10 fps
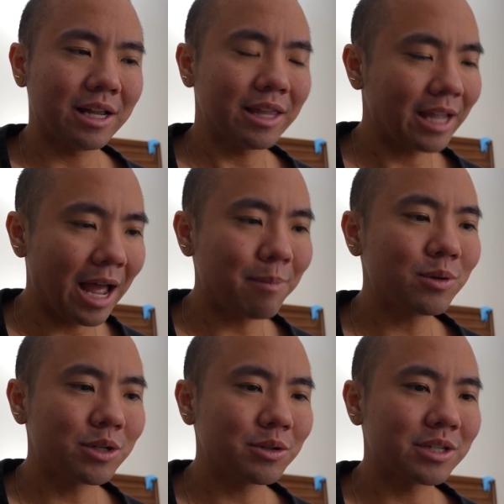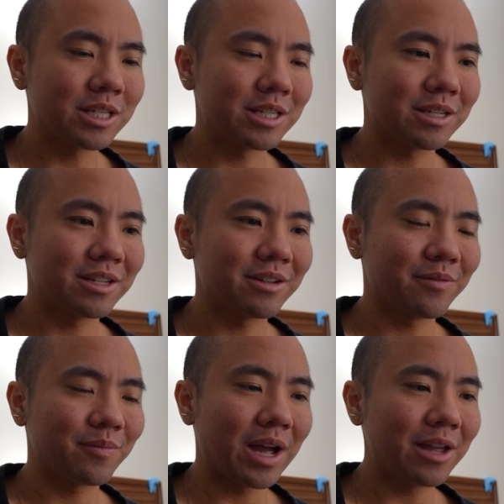like, apple juice is,
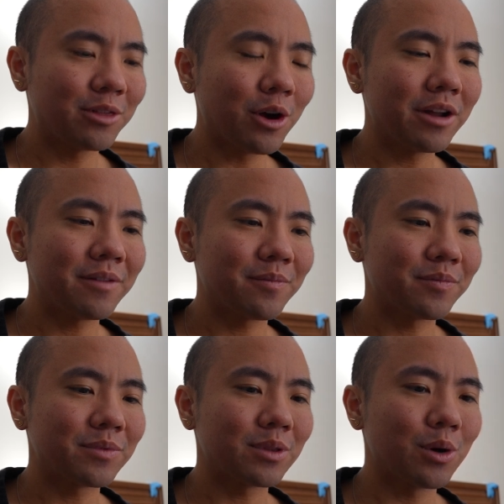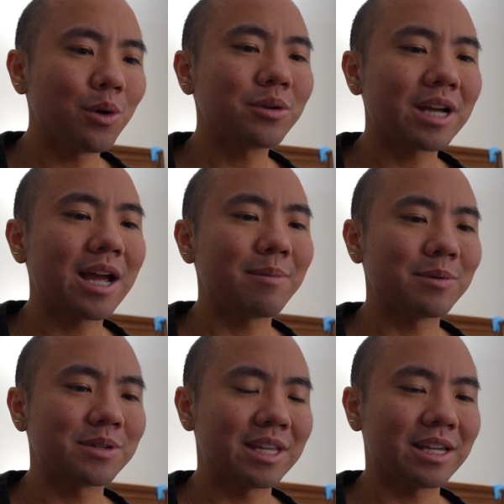I thought the whole time I
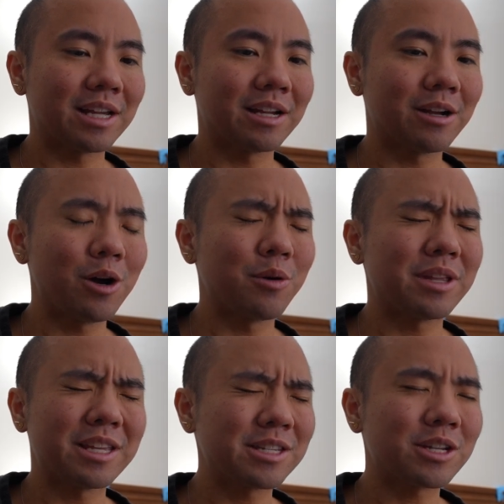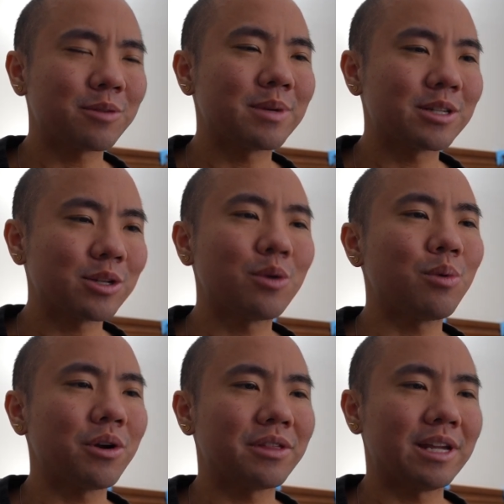was thinking, oh, this is going to be so
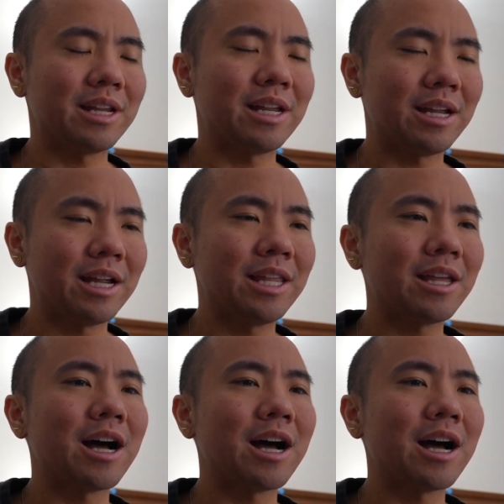worth it in the